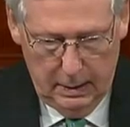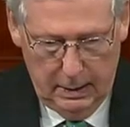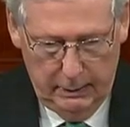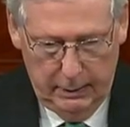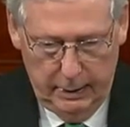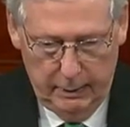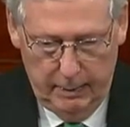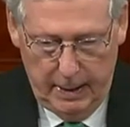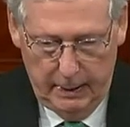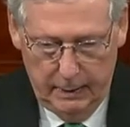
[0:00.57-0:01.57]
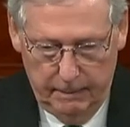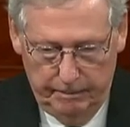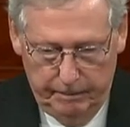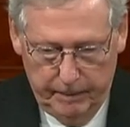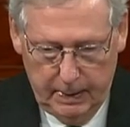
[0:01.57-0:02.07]
Now, in another
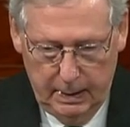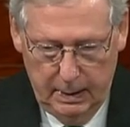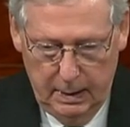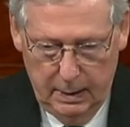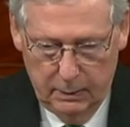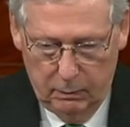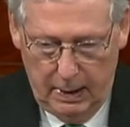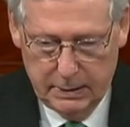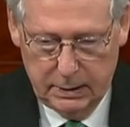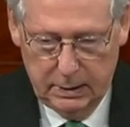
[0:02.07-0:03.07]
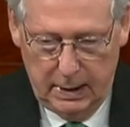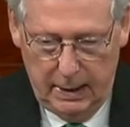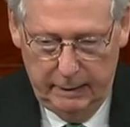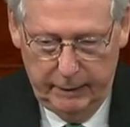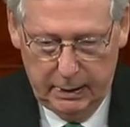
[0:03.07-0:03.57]
matter, the rising
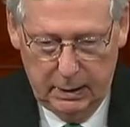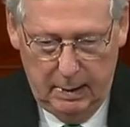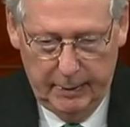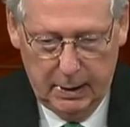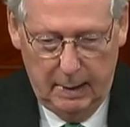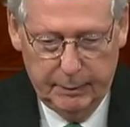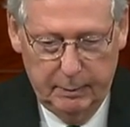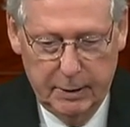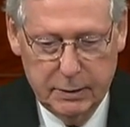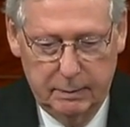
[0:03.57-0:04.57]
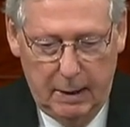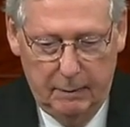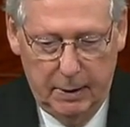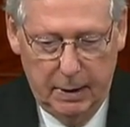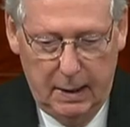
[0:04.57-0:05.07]
tide of economic optimism
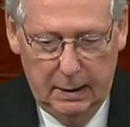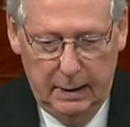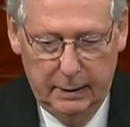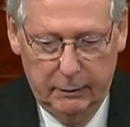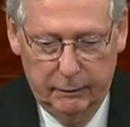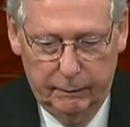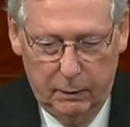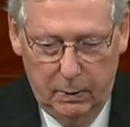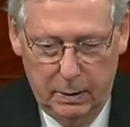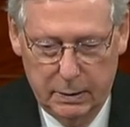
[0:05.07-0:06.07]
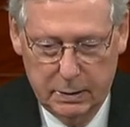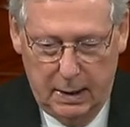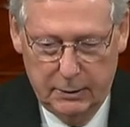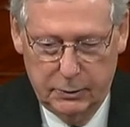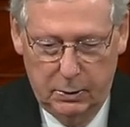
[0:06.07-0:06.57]
I've been highlighting on the floor is
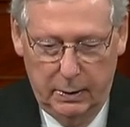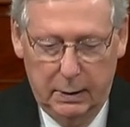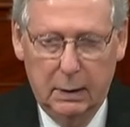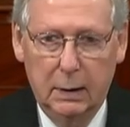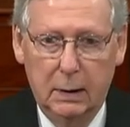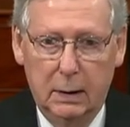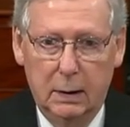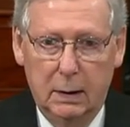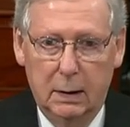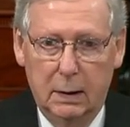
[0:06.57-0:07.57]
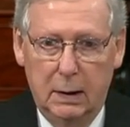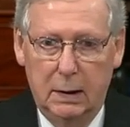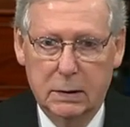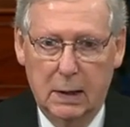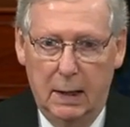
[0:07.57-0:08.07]
not showing
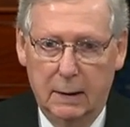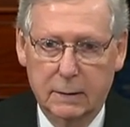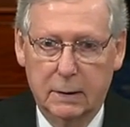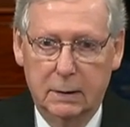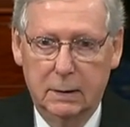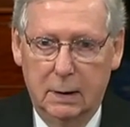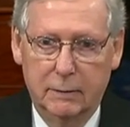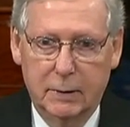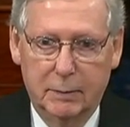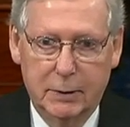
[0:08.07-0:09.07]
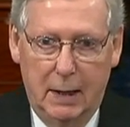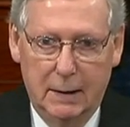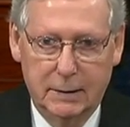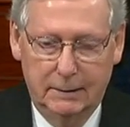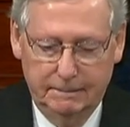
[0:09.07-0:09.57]
any signs of
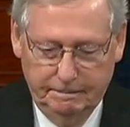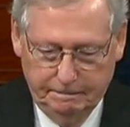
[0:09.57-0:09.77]
subsiding.